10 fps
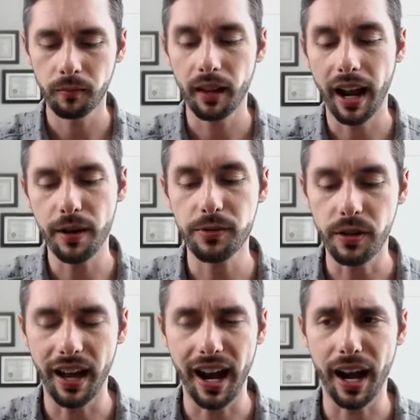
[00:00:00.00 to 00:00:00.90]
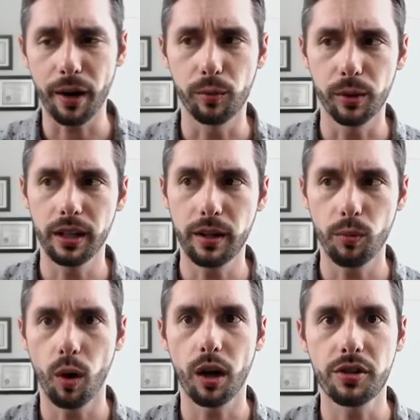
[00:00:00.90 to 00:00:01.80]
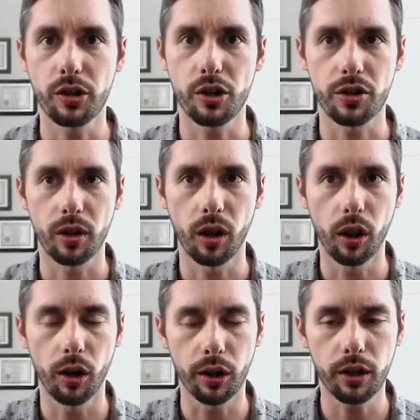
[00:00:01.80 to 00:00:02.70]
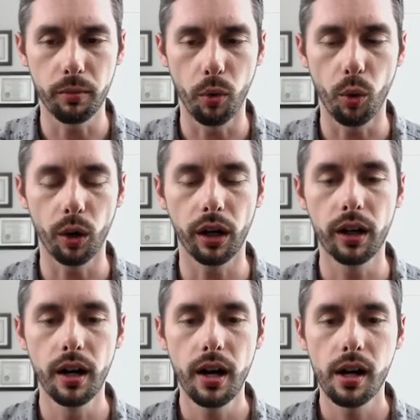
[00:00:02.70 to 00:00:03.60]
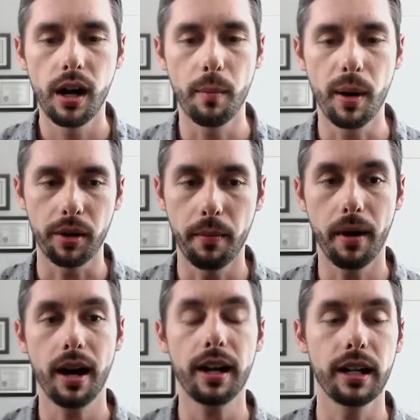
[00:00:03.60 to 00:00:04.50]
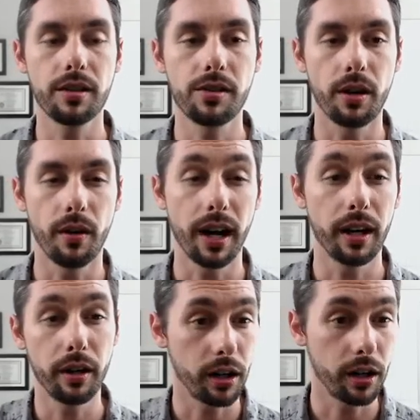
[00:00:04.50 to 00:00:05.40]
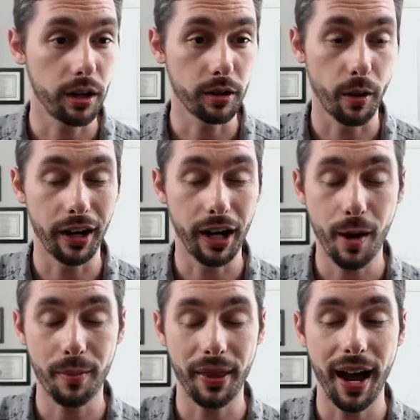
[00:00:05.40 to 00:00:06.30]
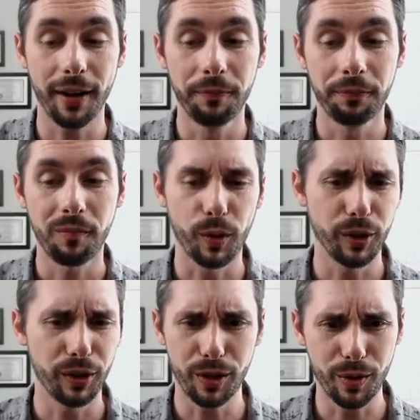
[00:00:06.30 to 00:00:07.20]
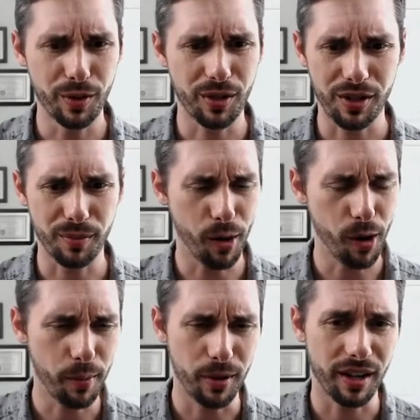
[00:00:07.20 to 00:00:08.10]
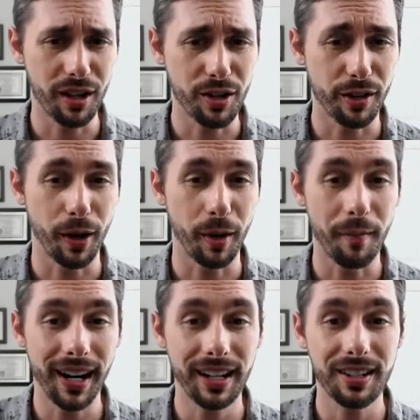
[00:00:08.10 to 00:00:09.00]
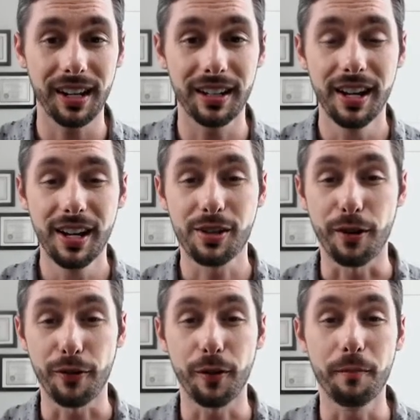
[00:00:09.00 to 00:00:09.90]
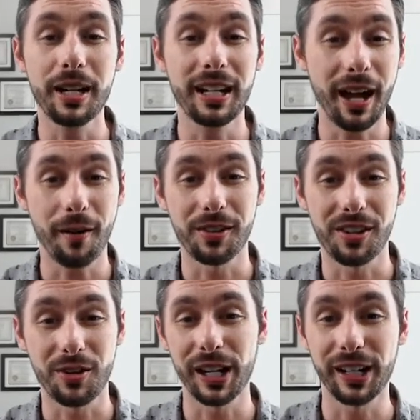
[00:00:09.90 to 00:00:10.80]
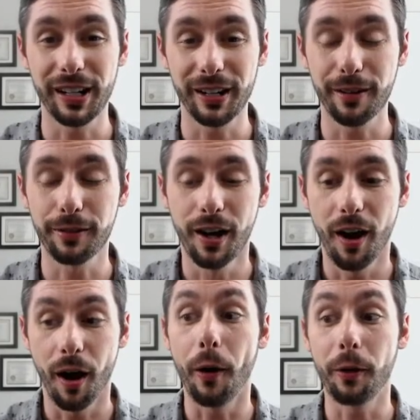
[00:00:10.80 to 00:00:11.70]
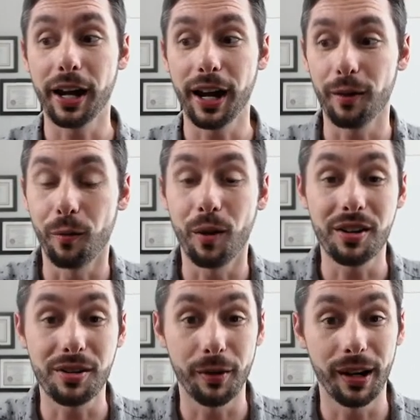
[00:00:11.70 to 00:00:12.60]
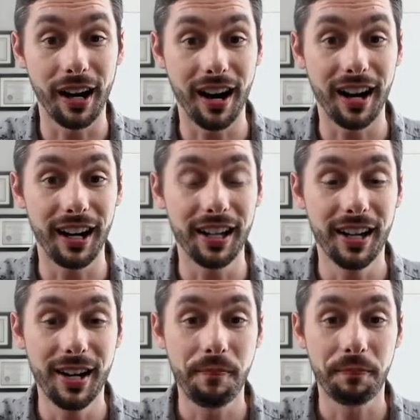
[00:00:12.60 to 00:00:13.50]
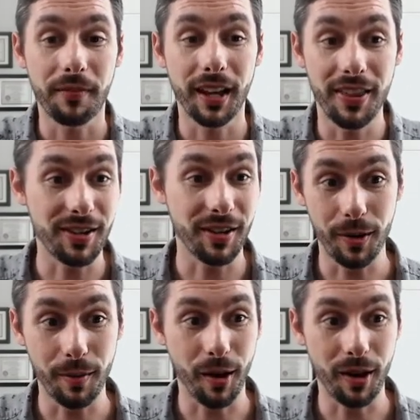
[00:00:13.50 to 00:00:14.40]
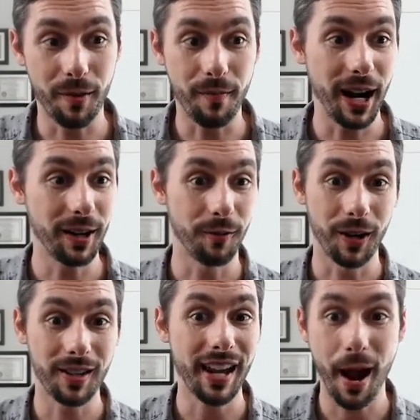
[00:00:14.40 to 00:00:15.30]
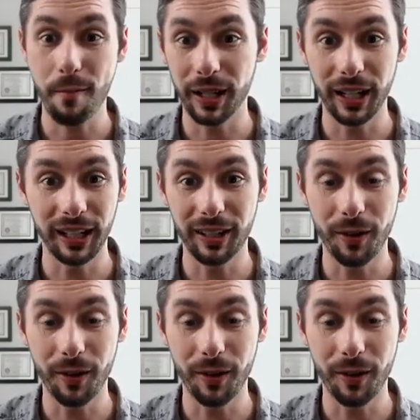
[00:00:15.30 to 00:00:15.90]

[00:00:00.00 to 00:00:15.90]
after that I really wanted to just learn more about the mind. I had heard growing up that we only used a small percentage of our mind, and so for me that was the trigger of, okay, what is going on in this other part of the mind? What is happening?